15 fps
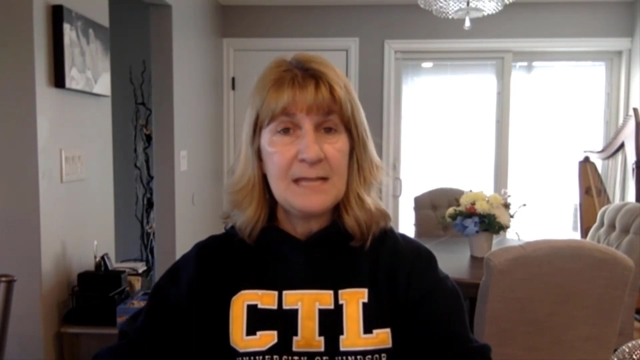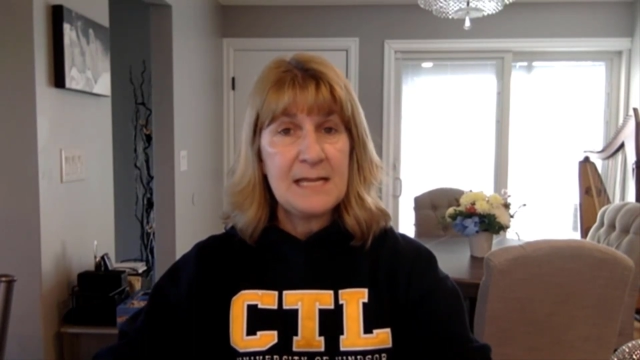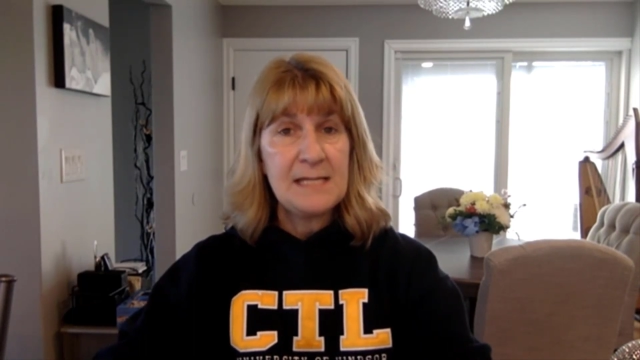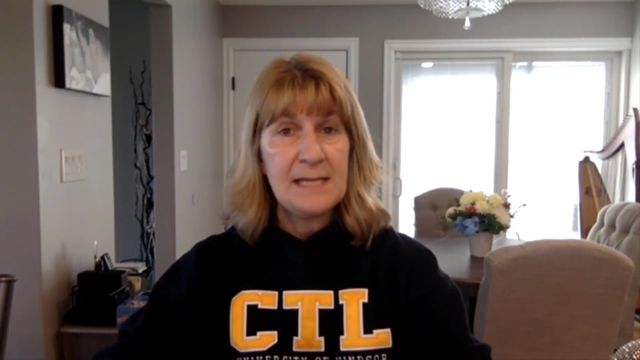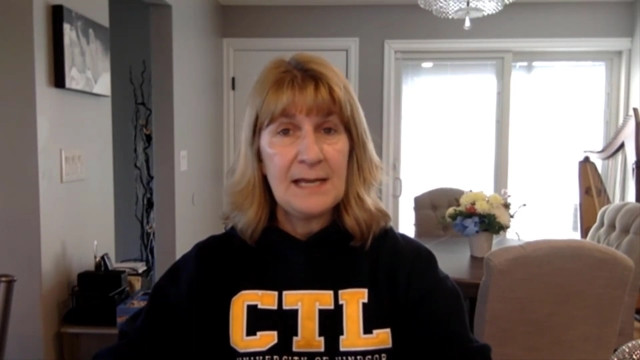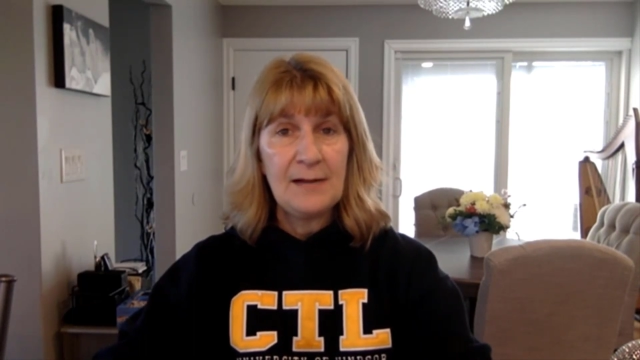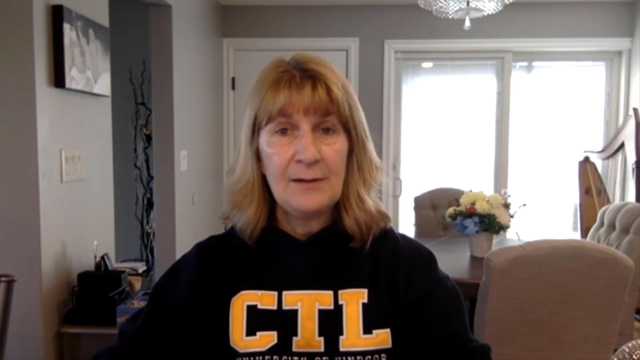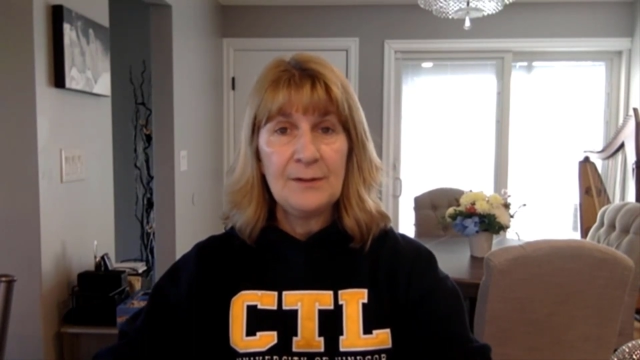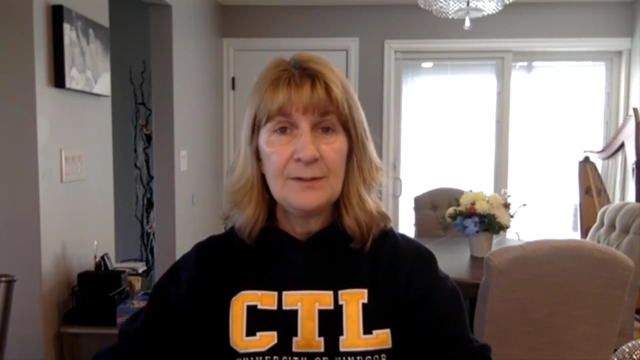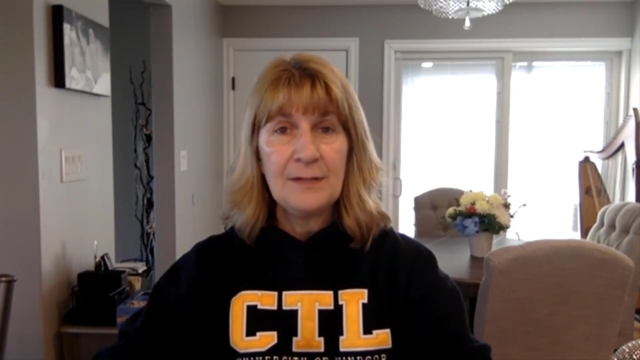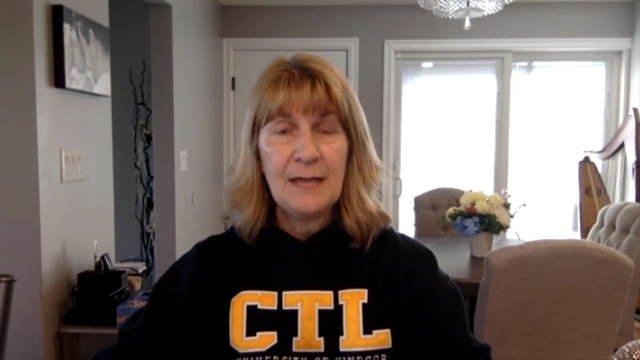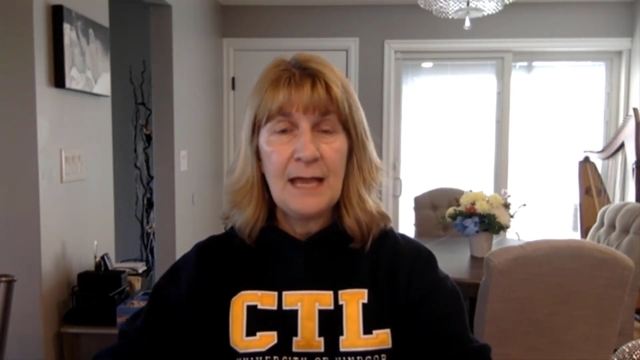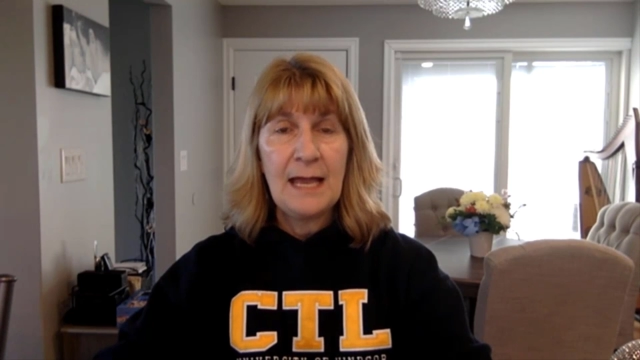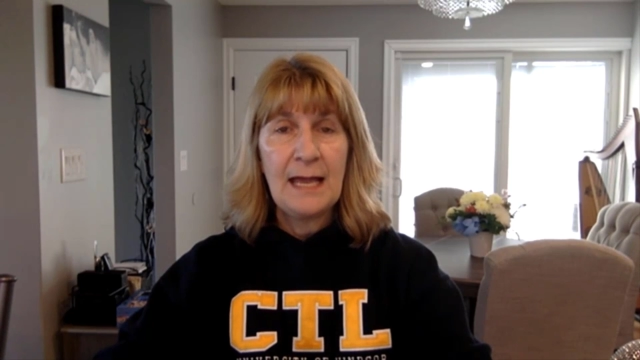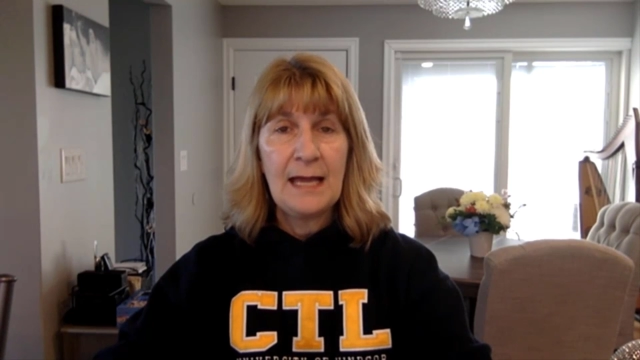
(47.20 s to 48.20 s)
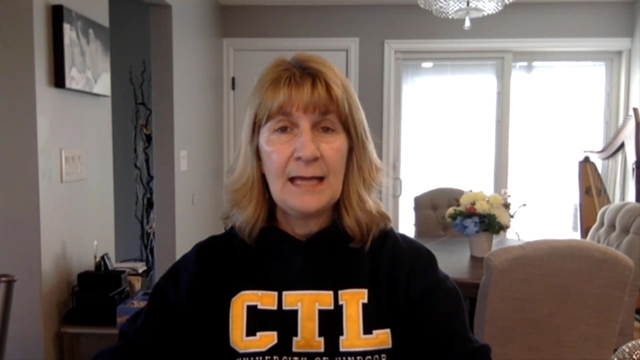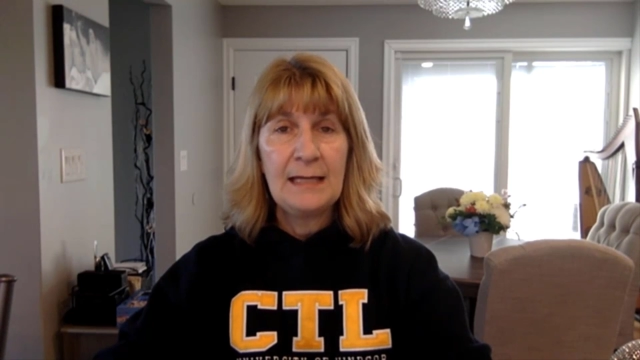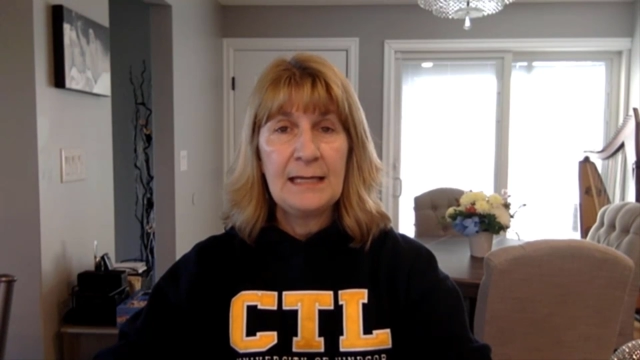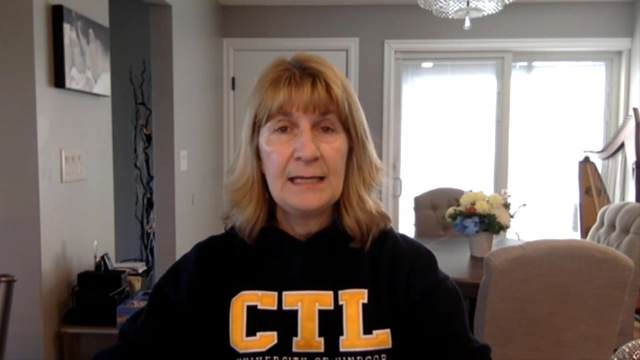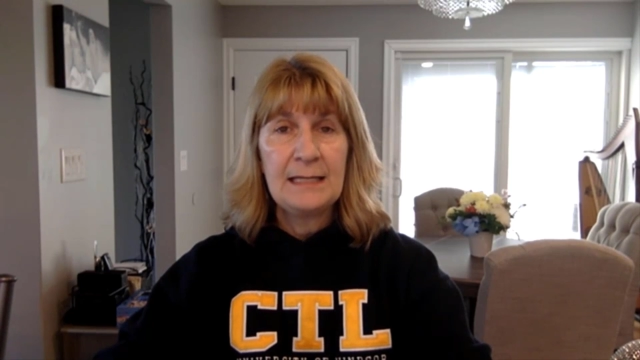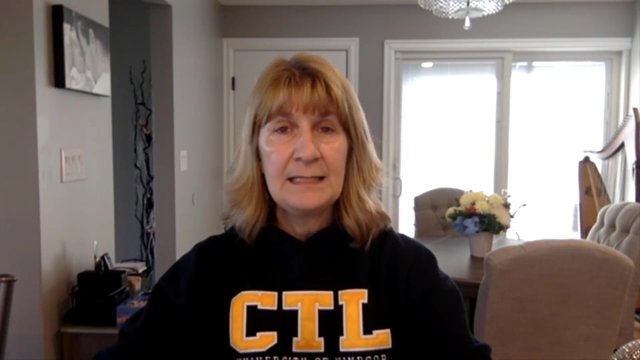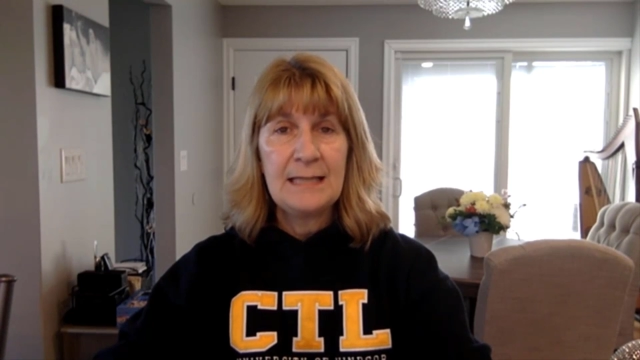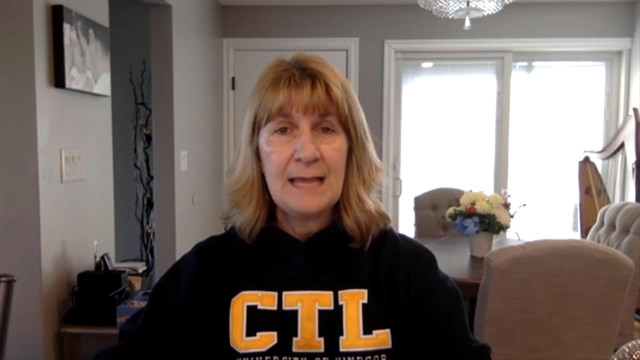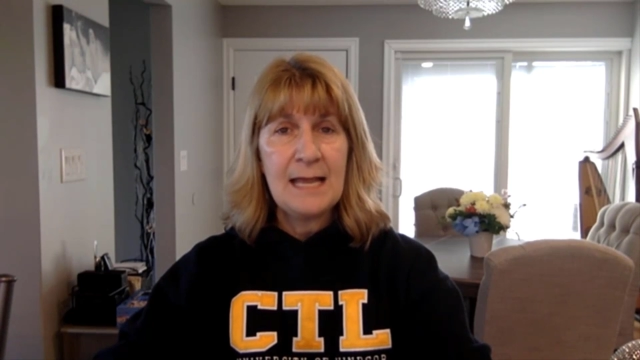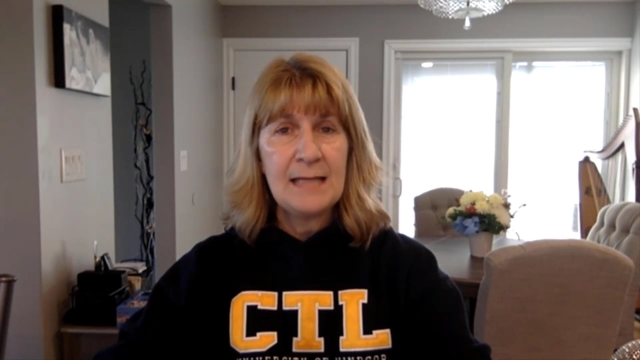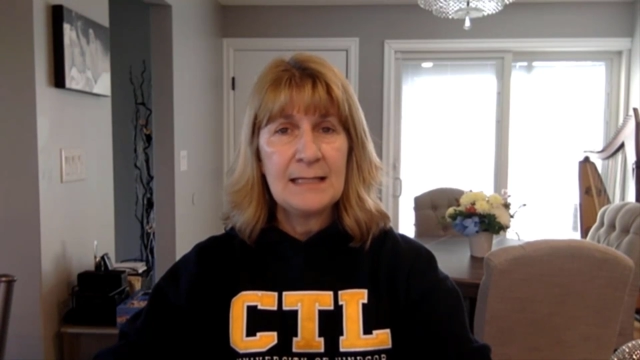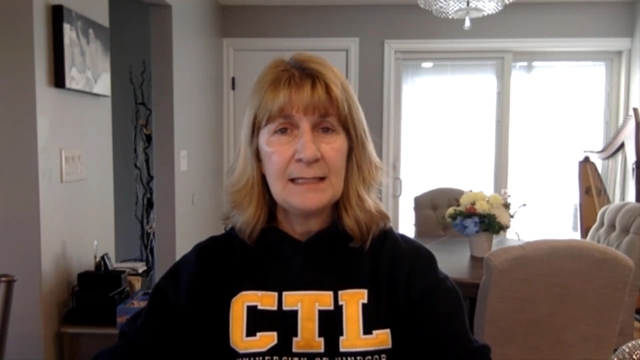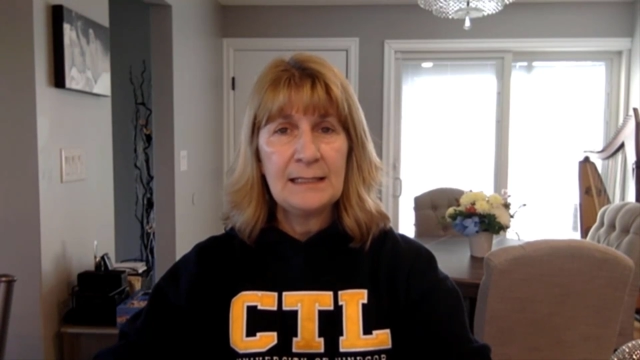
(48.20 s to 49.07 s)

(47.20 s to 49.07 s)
detailed, and it takes